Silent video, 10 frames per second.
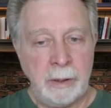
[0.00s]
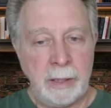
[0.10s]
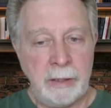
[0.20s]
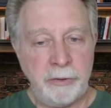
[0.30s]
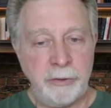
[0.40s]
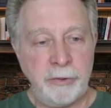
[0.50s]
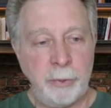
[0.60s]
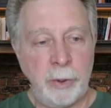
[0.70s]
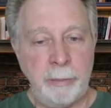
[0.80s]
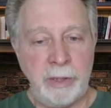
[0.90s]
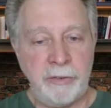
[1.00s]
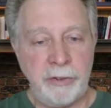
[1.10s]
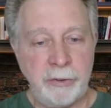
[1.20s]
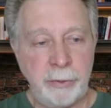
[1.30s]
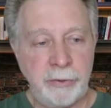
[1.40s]
And this is what
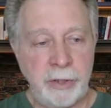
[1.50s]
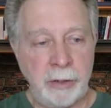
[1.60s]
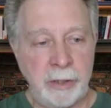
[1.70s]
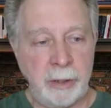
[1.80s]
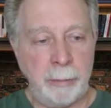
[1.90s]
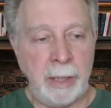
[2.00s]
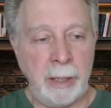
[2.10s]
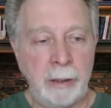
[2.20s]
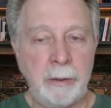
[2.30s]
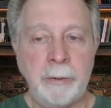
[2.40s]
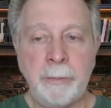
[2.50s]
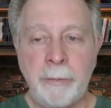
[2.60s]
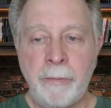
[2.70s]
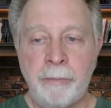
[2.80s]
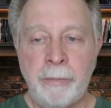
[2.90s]
Mencius was talking about.
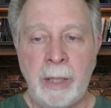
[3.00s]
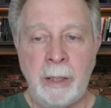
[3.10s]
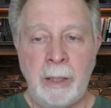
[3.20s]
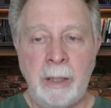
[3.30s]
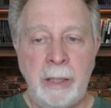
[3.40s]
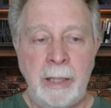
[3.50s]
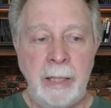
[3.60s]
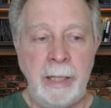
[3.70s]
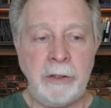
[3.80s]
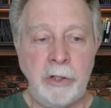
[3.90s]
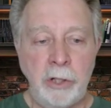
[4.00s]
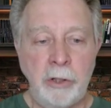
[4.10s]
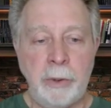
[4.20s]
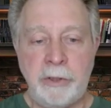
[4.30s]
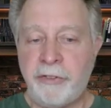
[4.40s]

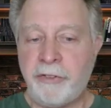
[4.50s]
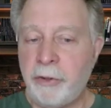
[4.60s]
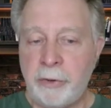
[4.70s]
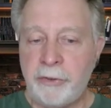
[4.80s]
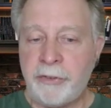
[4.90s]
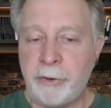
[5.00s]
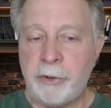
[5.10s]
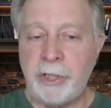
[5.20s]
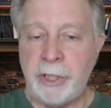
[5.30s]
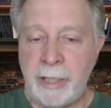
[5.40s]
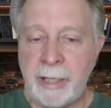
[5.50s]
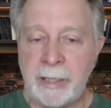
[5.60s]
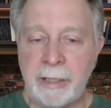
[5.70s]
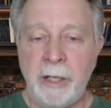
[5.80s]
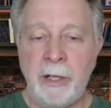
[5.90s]
Encourage students to
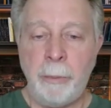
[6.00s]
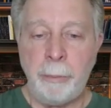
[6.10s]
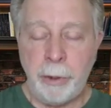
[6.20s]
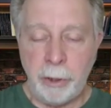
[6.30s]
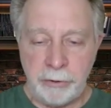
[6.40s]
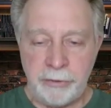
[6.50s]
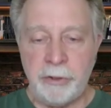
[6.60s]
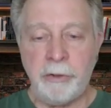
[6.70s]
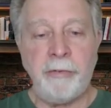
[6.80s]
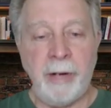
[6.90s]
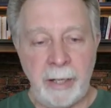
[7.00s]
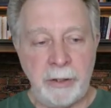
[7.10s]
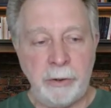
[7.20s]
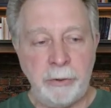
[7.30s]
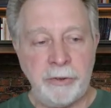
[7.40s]
connect personal
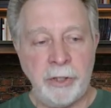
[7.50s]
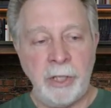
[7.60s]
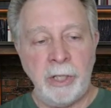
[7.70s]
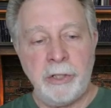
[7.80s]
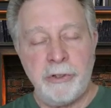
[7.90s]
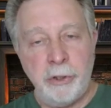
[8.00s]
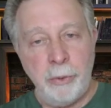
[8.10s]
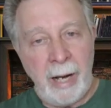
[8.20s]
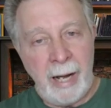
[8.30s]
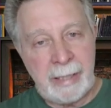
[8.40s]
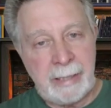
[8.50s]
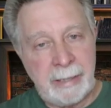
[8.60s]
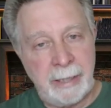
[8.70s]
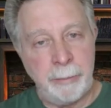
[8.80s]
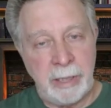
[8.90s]
values to
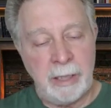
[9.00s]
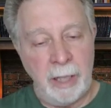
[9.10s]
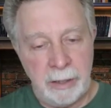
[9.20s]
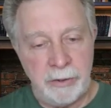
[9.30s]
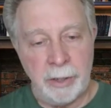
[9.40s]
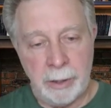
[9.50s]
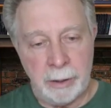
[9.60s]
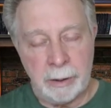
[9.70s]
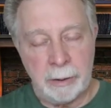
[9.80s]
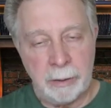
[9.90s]
academic content.